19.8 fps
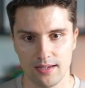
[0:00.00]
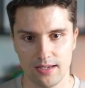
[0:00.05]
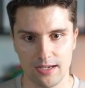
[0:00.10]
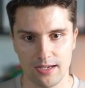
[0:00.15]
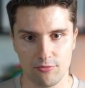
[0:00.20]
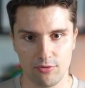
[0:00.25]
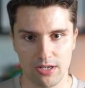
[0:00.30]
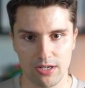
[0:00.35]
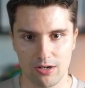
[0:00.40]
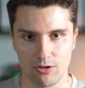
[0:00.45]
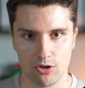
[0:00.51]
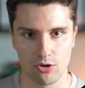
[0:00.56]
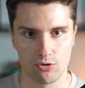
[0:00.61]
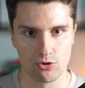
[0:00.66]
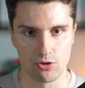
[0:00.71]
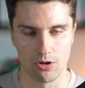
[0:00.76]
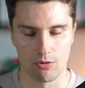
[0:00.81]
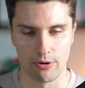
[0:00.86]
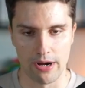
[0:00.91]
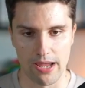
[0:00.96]
If we now go
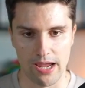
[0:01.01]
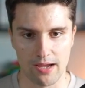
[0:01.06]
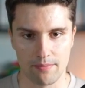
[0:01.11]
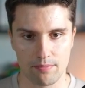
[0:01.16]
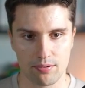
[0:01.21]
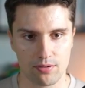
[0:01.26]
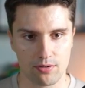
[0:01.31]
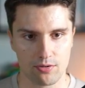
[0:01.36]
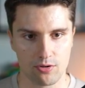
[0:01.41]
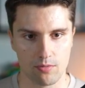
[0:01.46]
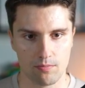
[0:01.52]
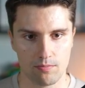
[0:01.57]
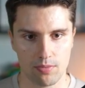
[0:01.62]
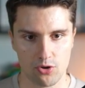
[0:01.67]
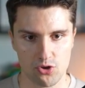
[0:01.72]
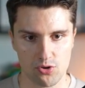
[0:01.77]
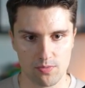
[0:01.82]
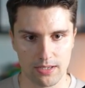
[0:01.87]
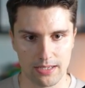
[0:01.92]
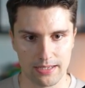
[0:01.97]
to our app,
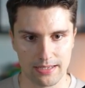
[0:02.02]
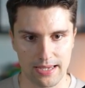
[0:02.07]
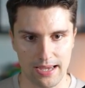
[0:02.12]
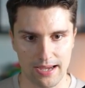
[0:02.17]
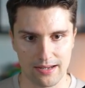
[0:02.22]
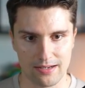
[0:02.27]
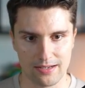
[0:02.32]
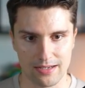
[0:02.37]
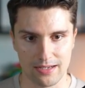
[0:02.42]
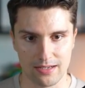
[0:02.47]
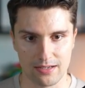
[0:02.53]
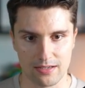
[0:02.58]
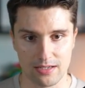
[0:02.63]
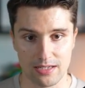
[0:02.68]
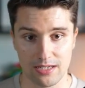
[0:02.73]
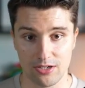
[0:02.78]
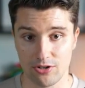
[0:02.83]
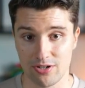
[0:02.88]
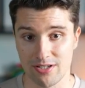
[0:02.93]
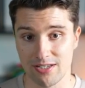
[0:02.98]
Composable again, and
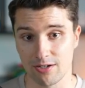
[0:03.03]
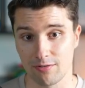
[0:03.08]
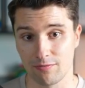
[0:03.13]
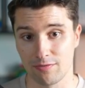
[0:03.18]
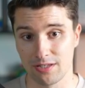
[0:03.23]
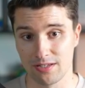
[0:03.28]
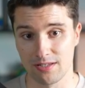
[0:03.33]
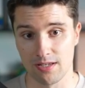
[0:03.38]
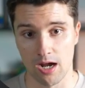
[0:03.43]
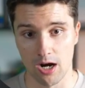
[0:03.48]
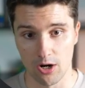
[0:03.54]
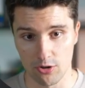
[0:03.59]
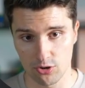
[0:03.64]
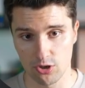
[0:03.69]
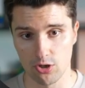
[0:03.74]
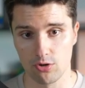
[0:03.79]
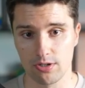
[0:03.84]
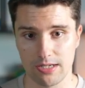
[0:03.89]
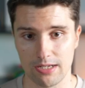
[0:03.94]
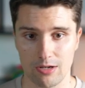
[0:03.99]
here instead of this
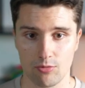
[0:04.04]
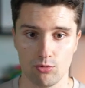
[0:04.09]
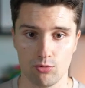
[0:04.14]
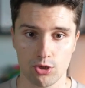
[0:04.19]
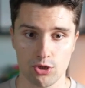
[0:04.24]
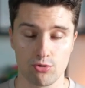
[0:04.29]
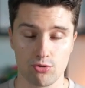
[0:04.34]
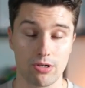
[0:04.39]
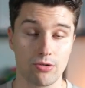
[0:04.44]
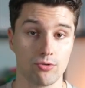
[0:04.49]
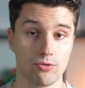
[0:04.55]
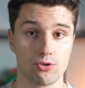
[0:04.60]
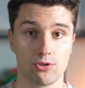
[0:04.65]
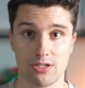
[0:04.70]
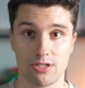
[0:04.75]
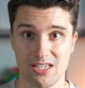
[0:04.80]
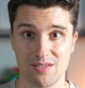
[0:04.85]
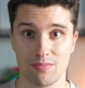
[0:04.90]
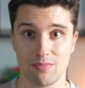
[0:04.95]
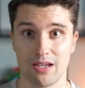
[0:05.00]
hard-coded hello world string, we want to
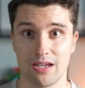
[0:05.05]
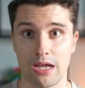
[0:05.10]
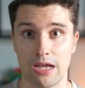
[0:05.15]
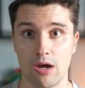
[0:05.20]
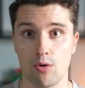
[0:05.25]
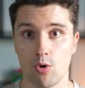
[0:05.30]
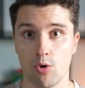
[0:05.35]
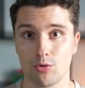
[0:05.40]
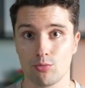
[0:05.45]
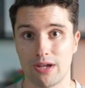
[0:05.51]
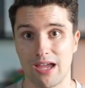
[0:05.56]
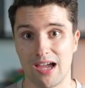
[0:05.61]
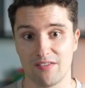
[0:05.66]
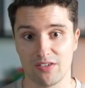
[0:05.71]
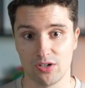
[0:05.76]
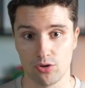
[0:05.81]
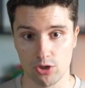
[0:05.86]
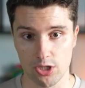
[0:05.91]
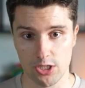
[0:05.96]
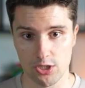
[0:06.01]
display what we
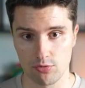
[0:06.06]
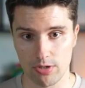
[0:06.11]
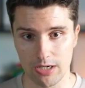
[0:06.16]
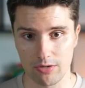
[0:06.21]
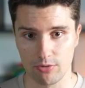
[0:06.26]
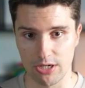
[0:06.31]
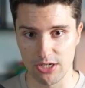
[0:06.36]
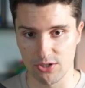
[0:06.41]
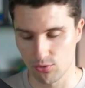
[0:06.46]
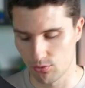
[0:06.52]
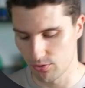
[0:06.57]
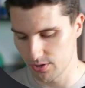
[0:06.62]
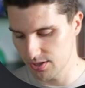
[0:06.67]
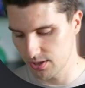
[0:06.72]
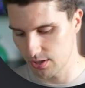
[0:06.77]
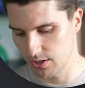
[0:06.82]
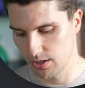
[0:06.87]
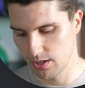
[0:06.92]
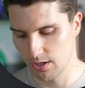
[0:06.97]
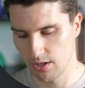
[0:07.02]
have in our string
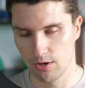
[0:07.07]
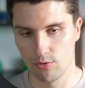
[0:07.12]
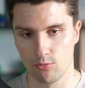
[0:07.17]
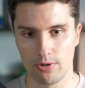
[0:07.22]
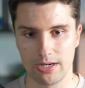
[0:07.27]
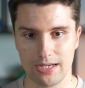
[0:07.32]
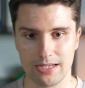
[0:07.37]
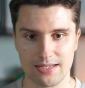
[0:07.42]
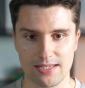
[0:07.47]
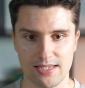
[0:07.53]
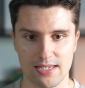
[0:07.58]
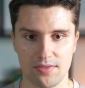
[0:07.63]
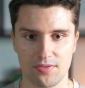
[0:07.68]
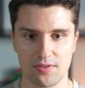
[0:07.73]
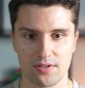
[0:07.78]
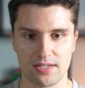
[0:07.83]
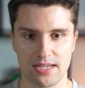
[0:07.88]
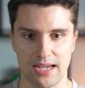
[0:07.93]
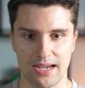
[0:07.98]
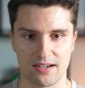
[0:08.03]
resource, we can set
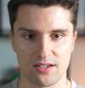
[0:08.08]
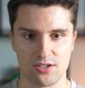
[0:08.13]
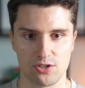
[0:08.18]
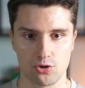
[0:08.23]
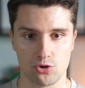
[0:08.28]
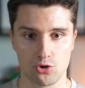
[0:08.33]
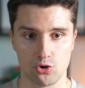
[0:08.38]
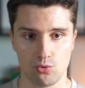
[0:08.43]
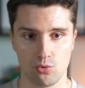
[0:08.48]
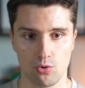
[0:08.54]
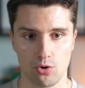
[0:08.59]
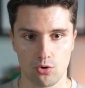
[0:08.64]
the text to